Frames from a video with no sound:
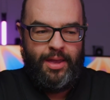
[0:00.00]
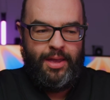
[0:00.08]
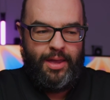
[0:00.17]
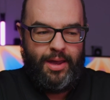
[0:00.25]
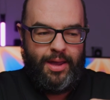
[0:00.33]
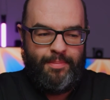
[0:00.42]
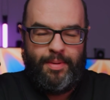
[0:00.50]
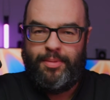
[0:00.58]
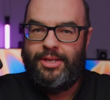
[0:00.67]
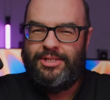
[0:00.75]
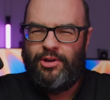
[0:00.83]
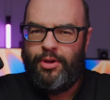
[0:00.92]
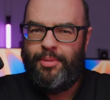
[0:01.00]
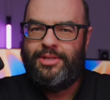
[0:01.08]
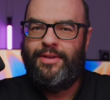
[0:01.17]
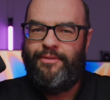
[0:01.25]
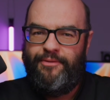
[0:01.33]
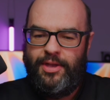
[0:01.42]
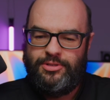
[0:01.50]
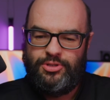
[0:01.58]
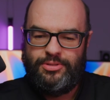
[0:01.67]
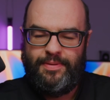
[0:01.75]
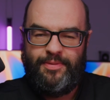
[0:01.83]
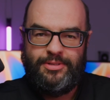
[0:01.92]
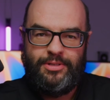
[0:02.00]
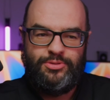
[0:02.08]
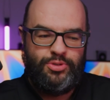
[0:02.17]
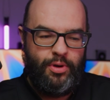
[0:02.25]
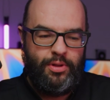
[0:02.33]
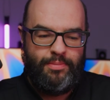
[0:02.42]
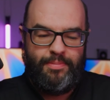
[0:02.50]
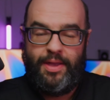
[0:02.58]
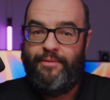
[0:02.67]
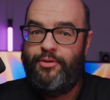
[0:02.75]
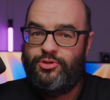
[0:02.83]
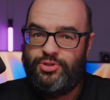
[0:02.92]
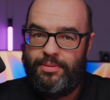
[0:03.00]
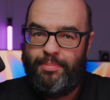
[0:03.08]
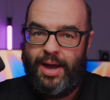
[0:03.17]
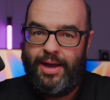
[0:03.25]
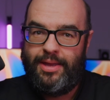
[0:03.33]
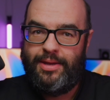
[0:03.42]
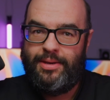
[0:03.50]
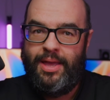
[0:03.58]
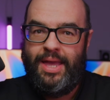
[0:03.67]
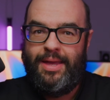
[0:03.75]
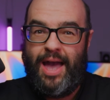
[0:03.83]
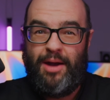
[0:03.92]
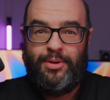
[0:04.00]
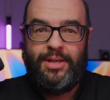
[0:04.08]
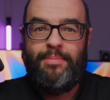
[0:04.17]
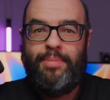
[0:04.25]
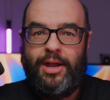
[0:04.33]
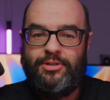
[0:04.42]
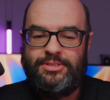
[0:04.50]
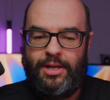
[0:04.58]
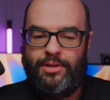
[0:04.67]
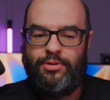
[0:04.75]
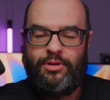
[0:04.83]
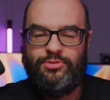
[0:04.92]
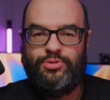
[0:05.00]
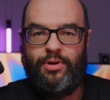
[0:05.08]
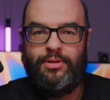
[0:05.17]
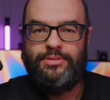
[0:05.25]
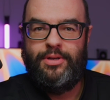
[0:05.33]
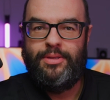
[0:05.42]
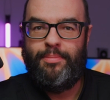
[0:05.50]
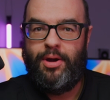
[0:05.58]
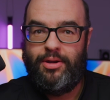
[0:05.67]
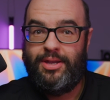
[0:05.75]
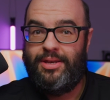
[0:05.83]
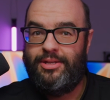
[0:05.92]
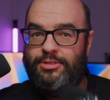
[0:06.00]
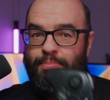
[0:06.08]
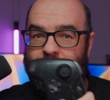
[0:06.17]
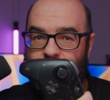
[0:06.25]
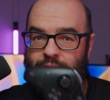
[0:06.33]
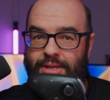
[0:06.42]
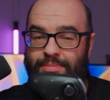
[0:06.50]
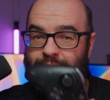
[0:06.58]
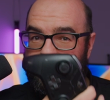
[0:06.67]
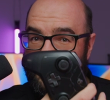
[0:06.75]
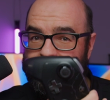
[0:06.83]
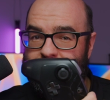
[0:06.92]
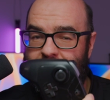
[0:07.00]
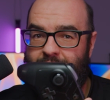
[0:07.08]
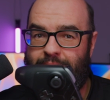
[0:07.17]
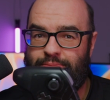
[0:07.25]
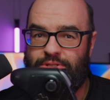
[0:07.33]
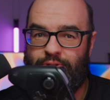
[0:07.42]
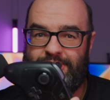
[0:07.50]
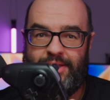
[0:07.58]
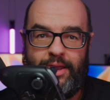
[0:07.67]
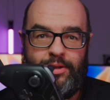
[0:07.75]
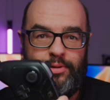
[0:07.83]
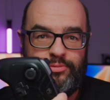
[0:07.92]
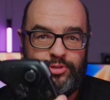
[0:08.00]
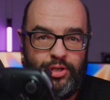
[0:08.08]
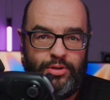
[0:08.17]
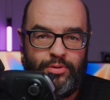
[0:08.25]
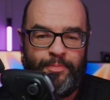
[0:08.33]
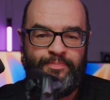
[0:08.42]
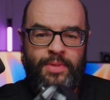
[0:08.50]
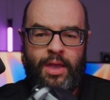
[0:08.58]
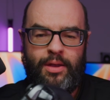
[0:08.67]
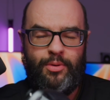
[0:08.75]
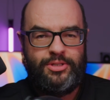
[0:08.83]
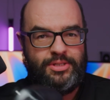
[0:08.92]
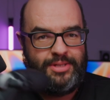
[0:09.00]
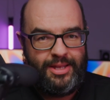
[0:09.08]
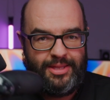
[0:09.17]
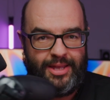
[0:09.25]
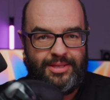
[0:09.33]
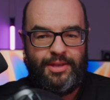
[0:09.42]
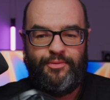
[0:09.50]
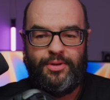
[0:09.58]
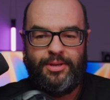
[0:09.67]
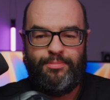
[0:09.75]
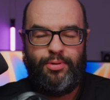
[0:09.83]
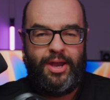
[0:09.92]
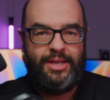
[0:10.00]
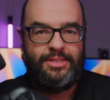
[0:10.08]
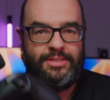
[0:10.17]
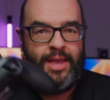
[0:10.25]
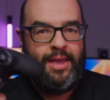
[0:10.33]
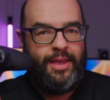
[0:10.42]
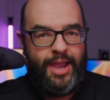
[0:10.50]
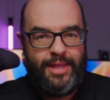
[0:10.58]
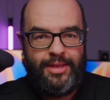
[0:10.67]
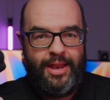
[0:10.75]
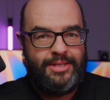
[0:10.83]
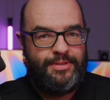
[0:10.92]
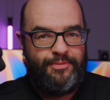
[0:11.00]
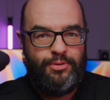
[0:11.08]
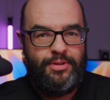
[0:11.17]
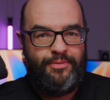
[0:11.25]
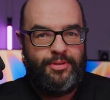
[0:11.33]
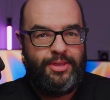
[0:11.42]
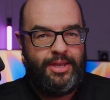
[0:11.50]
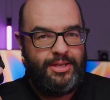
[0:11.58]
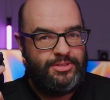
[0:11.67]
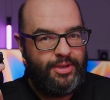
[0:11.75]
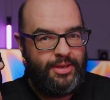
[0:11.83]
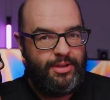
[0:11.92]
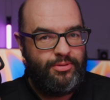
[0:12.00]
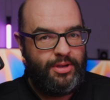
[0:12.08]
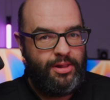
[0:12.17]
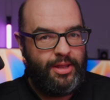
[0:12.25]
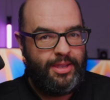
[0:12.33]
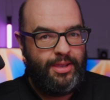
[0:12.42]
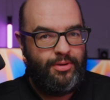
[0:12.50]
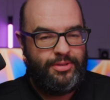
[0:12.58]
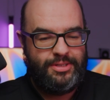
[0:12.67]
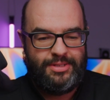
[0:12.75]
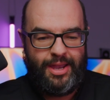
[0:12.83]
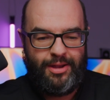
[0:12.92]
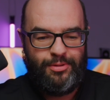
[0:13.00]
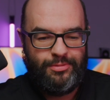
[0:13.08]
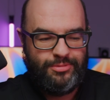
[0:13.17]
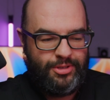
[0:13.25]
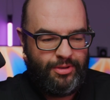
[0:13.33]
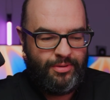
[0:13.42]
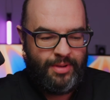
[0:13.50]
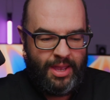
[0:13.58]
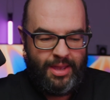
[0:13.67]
I'm going to tell you about the features of this controller, if you should buy it, how it compares to other controllers on the market, especially this is the GameSir Cyclone 2, which is not that different in price, and it has a few different things. You can hear the clicky on the Cyclone 2.